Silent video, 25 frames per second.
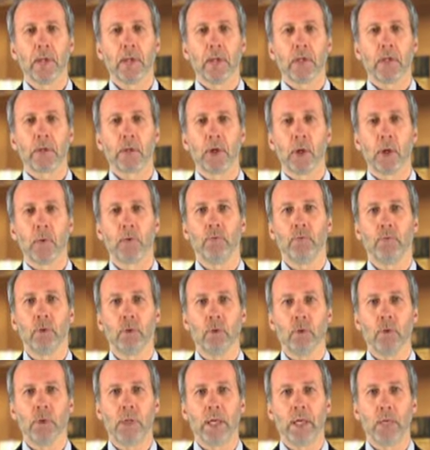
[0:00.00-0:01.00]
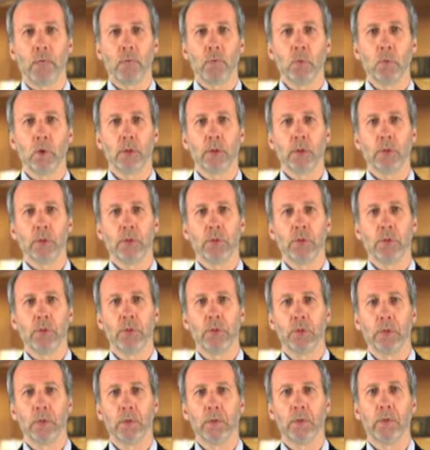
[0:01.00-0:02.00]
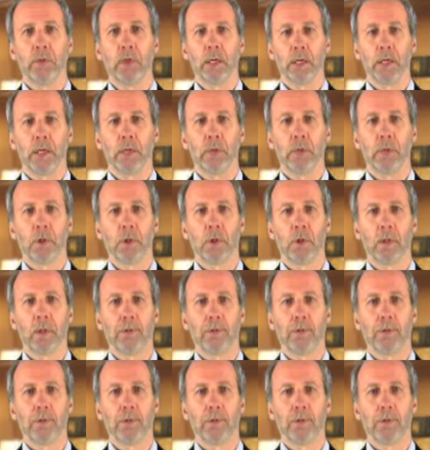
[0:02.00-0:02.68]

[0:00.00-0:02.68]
So if you then were to